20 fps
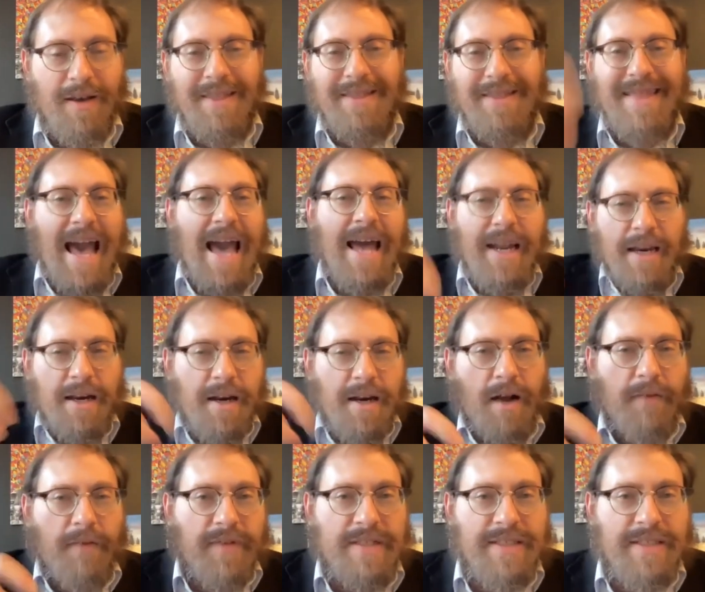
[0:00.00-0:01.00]
that in
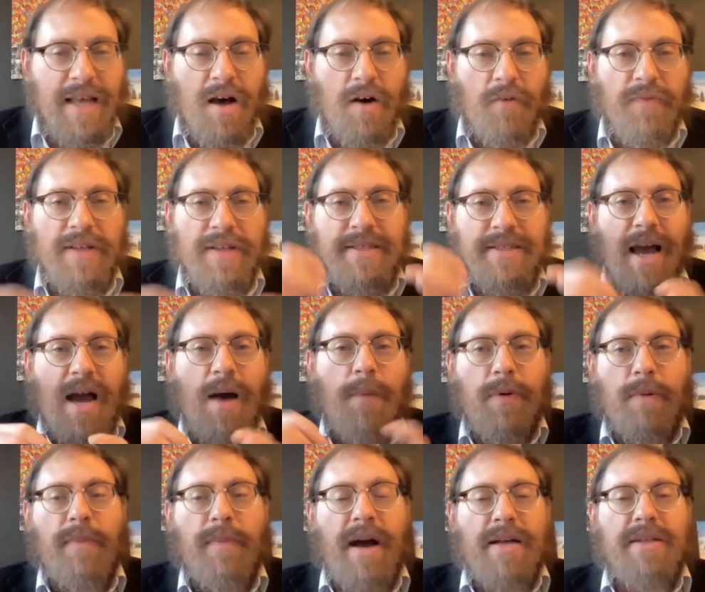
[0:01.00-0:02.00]
and of itself is
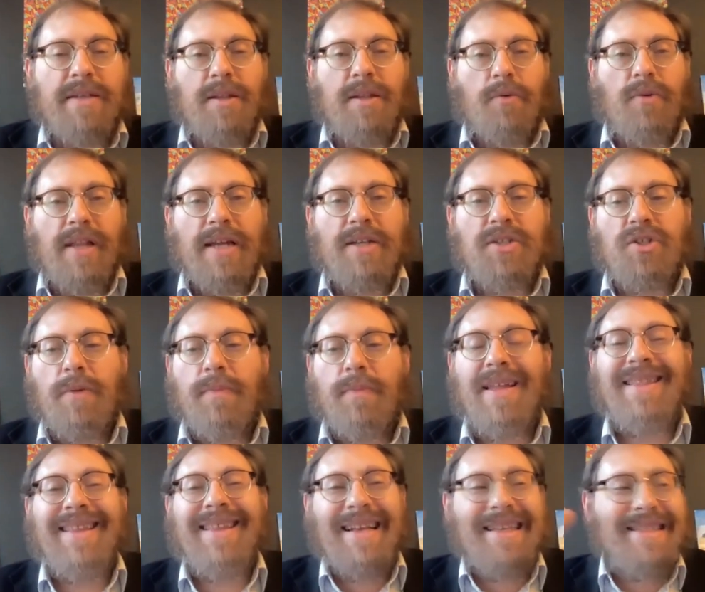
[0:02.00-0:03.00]
compromising the relationship
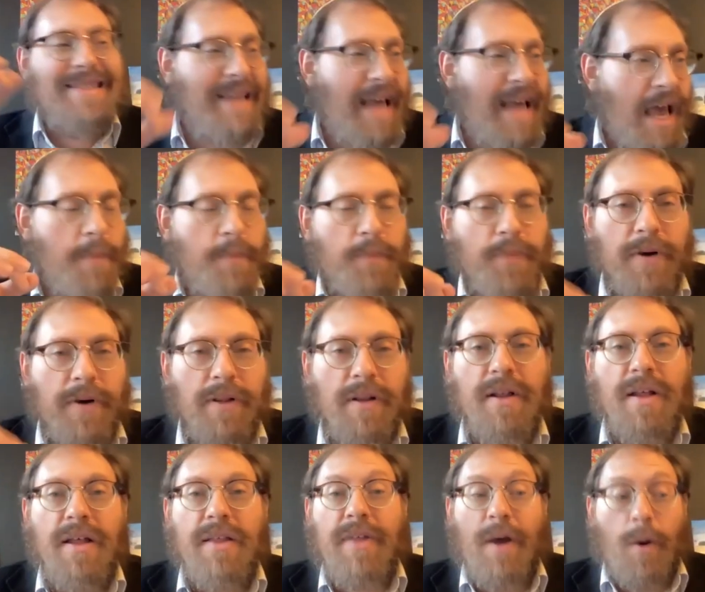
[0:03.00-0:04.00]
in the
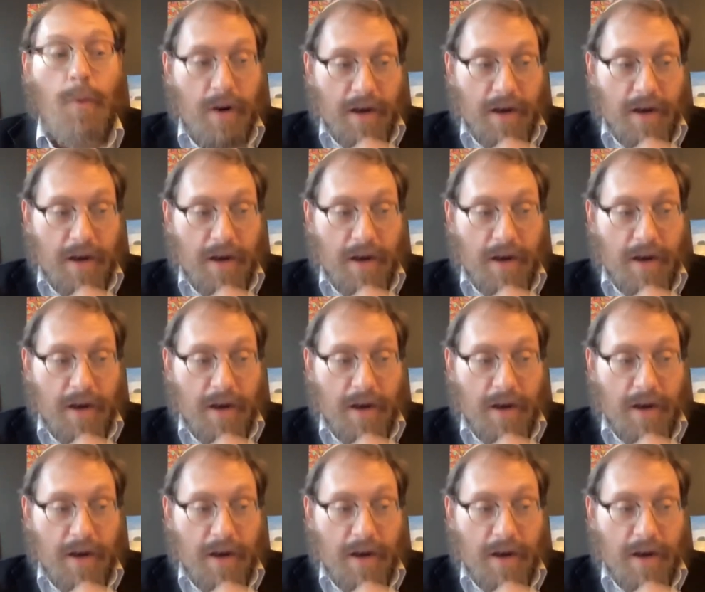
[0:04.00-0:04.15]
example that